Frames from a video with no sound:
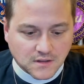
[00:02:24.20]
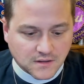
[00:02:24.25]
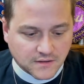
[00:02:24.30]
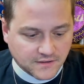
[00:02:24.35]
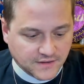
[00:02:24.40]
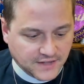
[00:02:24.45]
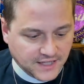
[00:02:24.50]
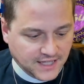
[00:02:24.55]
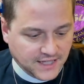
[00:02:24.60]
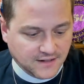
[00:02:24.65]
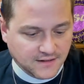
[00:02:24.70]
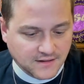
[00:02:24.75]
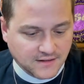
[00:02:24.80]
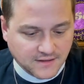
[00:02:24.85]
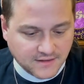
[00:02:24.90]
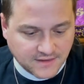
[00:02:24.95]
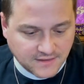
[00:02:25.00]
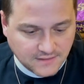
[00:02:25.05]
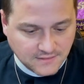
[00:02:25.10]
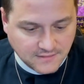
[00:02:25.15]
then
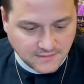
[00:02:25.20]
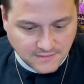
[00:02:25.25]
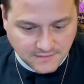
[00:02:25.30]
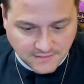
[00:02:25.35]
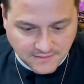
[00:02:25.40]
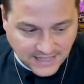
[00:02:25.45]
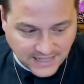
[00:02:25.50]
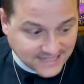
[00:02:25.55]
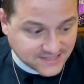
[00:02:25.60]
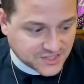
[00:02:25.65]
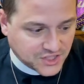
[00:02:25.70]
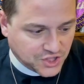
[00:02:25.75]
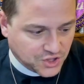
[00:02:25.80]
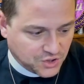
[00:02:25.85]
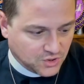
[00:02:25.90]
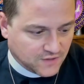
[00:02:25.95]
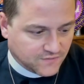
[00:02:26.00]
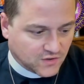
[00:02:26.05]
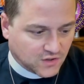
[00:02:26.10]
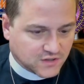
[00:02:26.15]
that's a
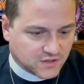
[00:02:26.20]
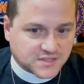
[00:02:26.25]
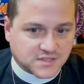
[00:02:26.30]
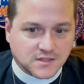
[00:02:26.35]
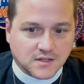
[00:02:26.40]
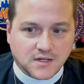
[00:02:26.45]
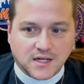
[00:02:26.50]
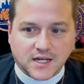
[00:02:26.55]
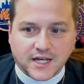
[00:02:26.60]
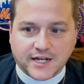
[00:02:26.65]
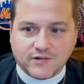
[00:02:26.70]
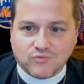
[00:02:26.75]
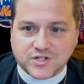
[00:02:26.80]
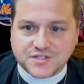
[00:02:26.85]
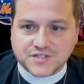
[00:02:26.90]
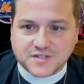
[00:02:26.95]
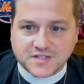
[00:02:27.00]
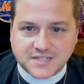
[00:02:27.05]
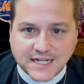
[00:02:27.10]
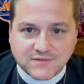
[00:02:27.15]
universe in which
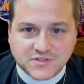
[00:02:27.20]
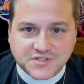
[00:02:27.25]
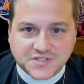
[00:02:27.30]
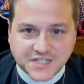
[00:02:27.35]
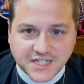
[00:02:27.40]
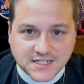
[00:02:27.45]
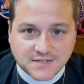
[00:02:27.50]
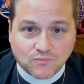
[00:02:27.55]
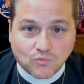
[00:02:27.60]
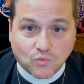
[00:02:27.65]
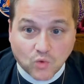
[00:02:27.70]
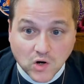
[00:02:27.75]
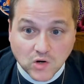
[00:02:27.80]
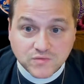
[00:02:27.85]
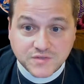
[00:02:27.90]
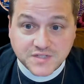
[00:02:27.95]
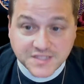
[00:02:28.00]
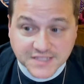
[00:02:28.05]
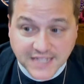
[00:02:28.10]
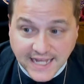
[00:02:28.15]
the devil's kingdom
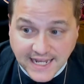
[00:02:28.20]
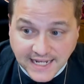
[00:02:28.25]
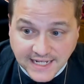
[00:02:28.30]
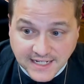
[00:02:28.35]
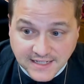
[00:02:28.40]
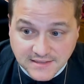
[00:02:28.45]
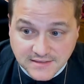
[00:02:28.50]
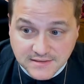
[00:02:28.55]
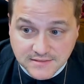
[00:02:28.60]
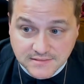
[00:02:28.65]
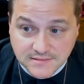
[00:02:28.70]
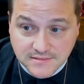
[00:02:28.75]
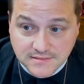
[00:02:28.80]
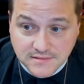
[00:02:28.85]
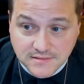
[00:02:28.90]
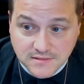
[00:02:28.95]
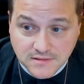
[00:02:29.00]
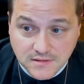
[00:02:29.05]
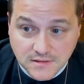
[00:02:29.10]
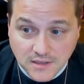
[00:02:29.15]
won't stand
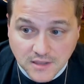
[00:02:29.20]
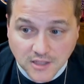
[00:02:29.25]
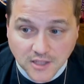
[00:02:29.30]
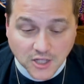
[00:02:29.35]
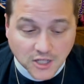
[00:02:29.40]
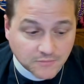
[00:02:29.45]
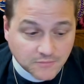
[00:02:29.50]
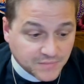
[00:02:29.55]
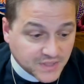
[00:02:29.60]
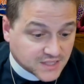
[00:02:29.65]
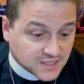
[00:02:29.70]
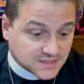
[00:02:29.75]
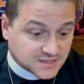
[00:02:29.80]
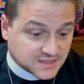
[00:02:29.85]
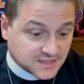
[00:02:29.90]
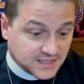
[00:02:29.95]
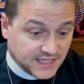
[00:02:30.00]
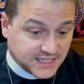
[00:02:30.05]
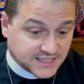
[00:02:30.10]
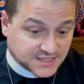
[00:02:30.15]

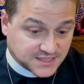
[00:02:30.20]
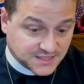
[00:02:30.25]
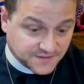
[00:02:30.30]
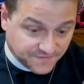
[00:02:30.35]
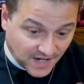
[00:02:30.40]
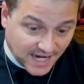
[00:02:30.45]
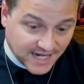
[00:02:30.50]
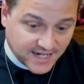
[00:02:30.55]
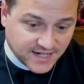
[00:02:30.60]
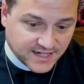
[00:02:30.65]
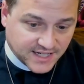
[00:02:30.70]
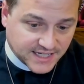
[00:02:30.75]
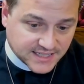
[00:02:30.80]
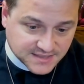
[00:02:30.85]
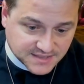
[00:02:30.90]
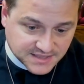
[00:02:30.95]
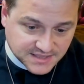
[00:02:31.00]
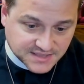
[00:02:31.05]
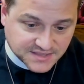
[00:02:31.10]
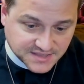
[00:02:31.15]
because it's divided
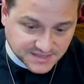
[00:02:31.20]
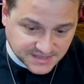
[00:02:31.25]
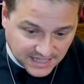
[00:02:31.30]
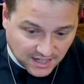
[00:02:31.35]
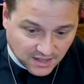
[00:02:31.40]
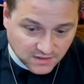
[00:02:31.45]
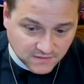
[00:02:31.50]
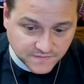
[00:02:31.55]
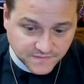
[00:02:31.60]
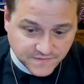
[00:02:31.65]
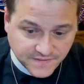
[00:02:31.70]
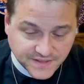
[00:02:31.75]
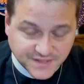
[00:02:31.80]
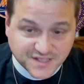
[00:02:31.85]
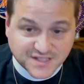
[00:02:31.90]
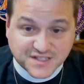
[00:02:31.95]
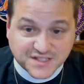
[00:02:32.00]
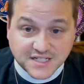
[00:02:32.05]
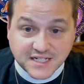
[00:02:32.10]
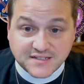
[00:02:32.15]
against itself.
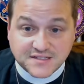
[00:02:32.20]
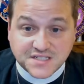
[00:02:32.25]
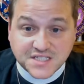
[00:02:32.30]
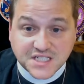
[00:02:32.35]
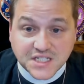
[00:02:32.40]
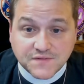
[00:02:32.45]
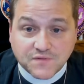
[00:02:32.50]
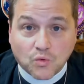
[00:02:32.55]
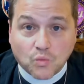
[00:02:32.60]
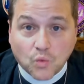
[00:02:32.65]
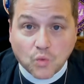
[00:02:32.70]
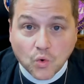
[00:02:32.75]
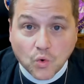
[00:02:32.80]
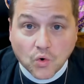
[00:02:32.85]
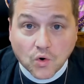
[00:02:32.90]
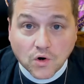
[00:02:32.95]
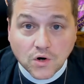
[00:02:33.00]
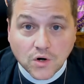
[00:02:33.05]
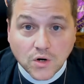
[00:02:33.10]
It's in civil war.